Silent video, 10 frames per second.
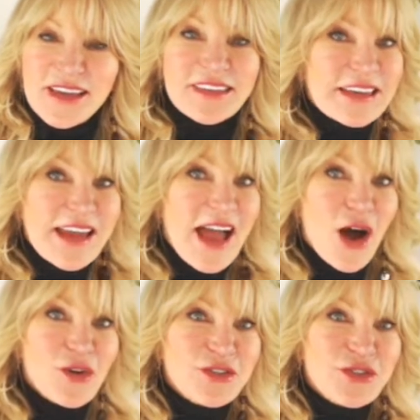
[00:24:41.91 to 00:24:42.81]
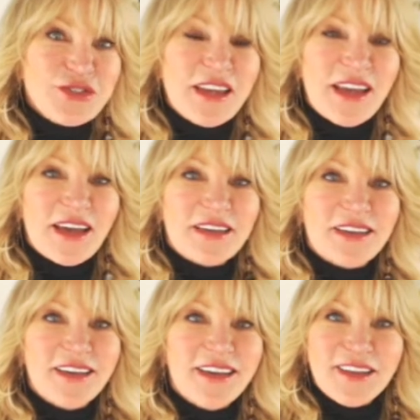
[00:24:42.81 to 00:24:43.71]
They now understand
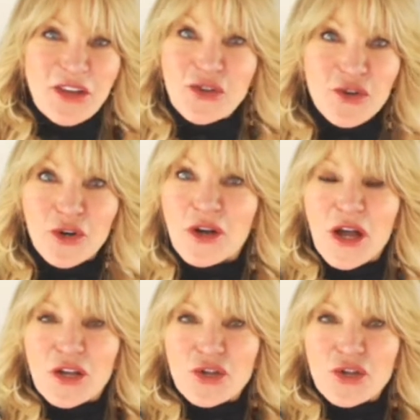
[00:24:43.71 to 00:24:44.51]
that your